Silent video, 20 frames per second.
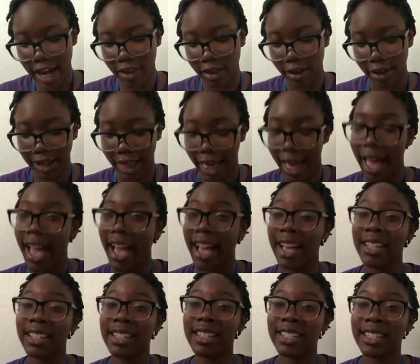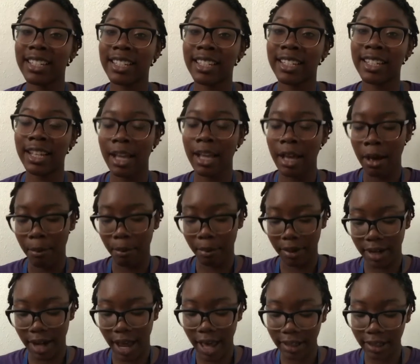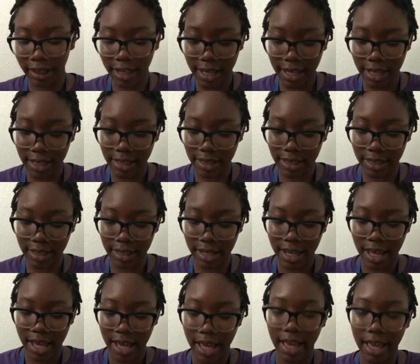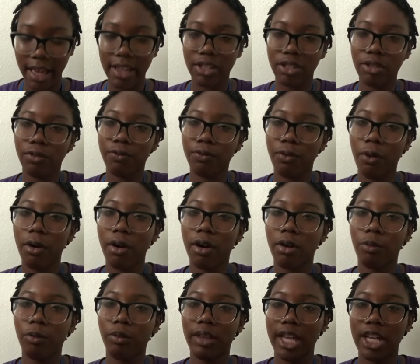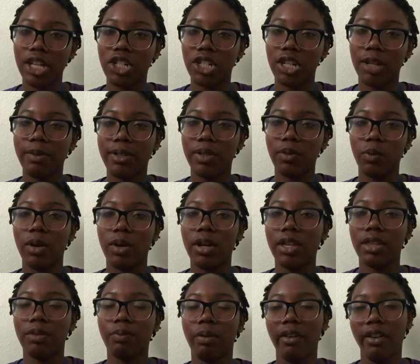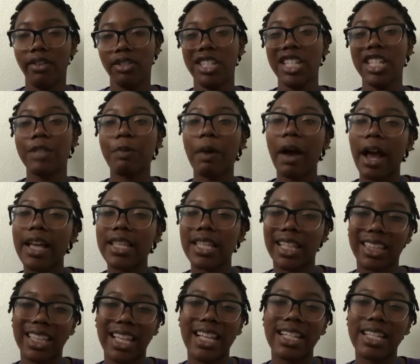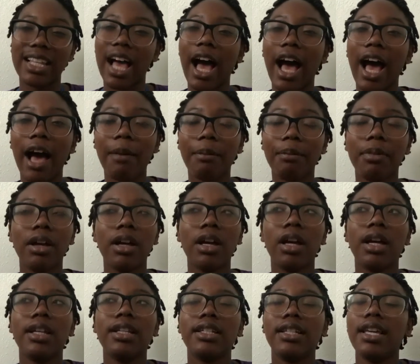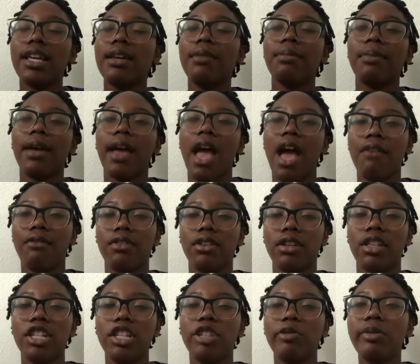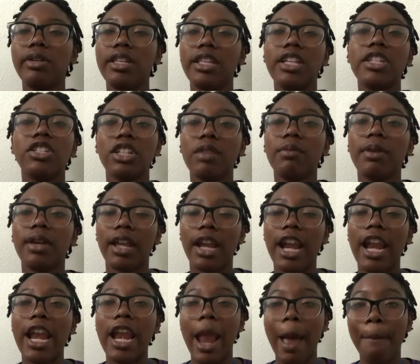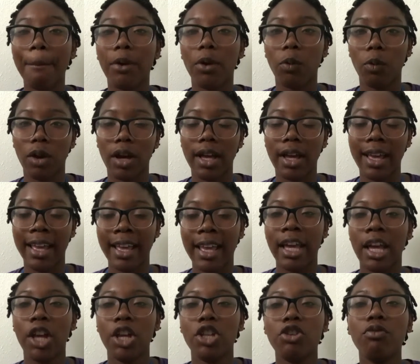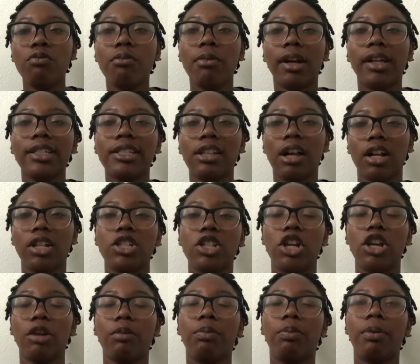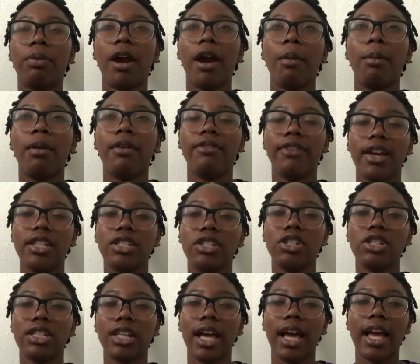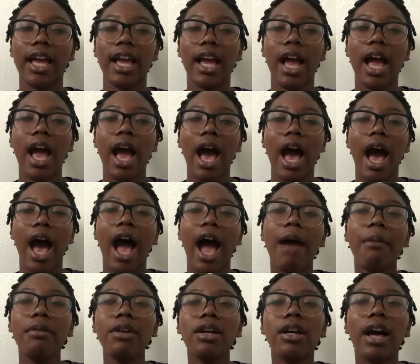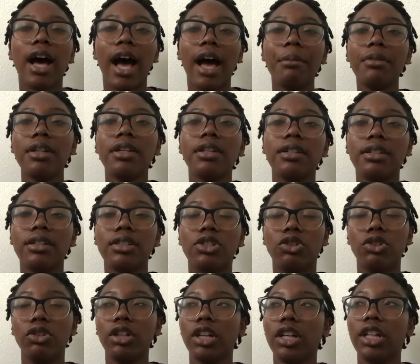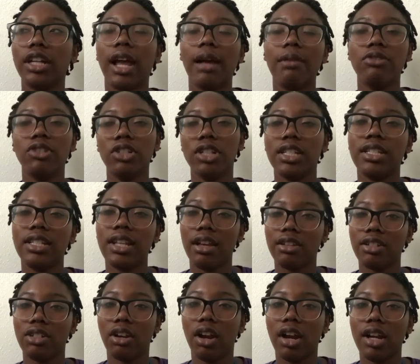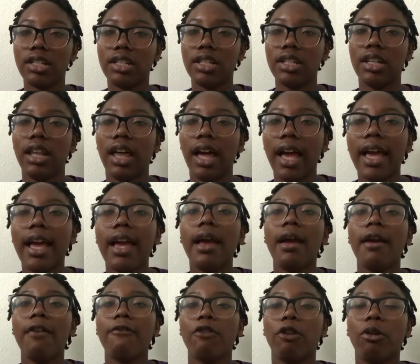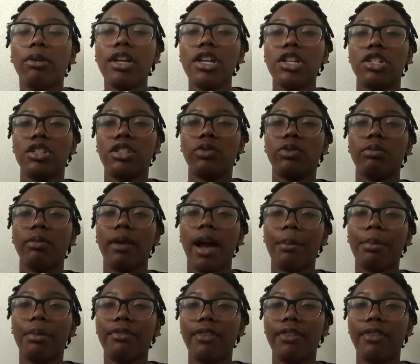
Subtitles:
And then the last but not least is to form relationships with professors. This is probably like the top tip ever. This should have been number one. You must talk to your professors. Like, I'm a junior and I'm just now starting to like form relationships with